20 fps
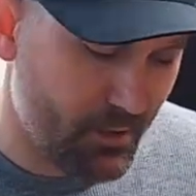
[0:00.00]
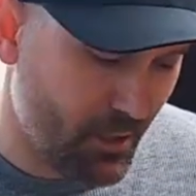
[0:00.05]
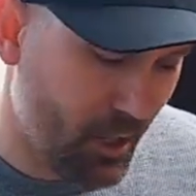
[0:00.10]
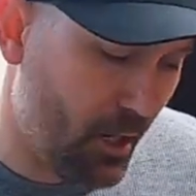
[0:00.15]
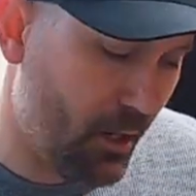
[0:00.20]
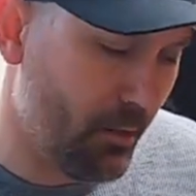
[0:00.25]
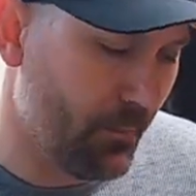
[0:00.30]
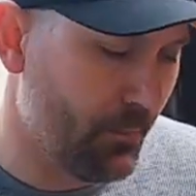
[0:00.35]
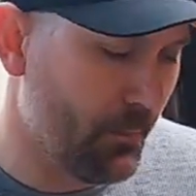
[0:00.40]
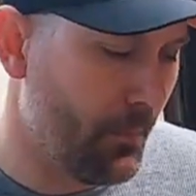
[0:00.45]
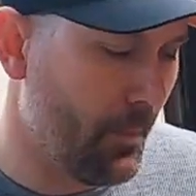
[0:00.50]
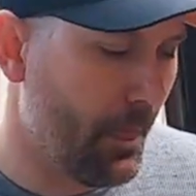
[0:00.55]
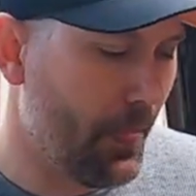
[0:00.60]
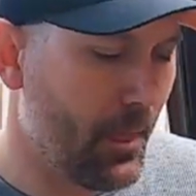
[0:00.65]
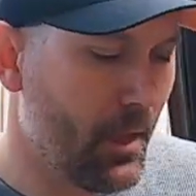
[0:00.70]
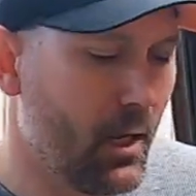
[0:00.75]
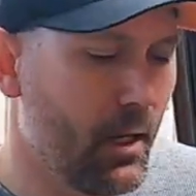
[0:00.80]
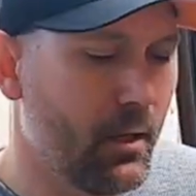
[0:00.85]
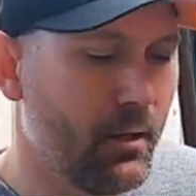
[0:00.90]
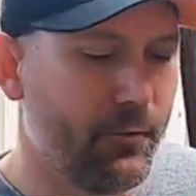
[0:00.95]
So
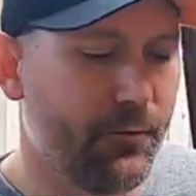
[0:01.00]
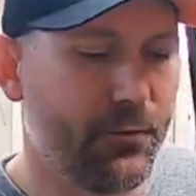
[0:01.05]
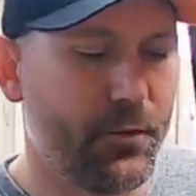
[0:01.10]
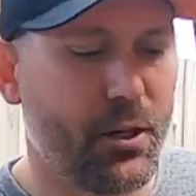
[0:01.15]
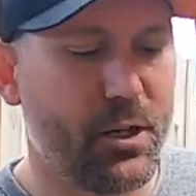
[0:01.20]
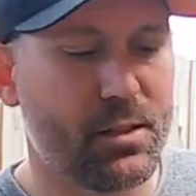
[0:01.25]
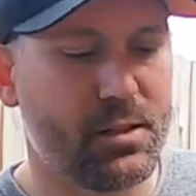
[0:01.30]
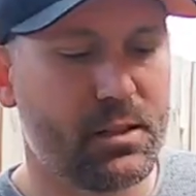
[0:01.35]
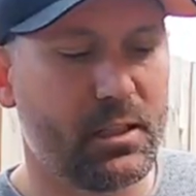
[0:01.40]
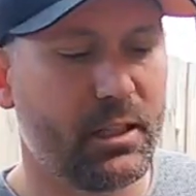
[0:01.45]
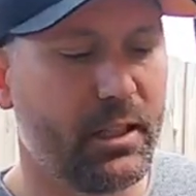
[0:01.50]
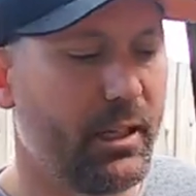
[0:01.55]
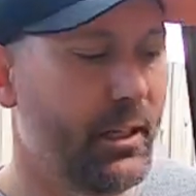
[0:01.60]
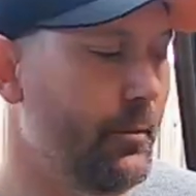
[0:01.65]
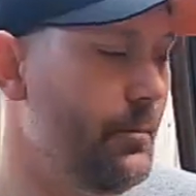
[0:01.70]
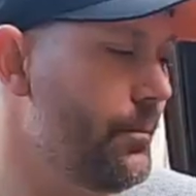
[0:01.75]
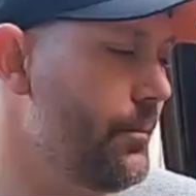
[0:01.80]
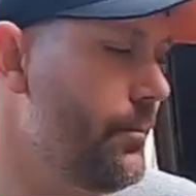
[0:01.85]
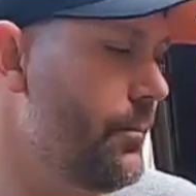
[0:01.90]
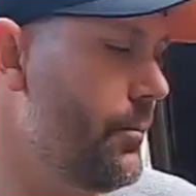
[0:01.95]

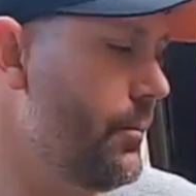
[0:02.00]
firstly,